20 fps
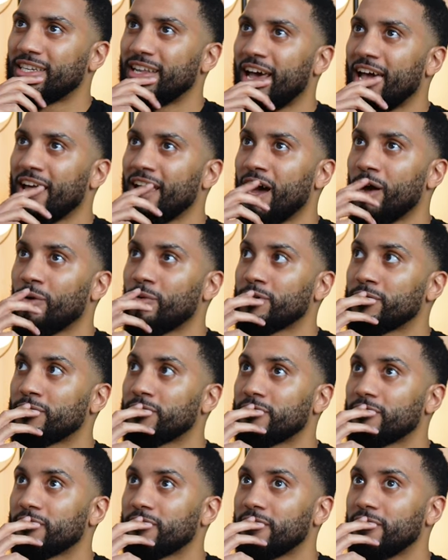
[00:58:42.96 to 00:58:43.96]
the AI
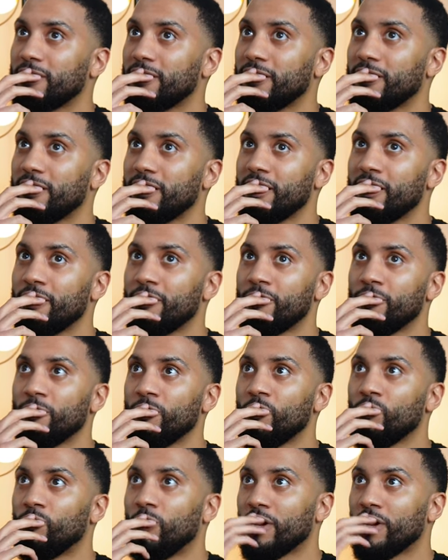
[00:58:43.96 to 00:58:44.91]
it knew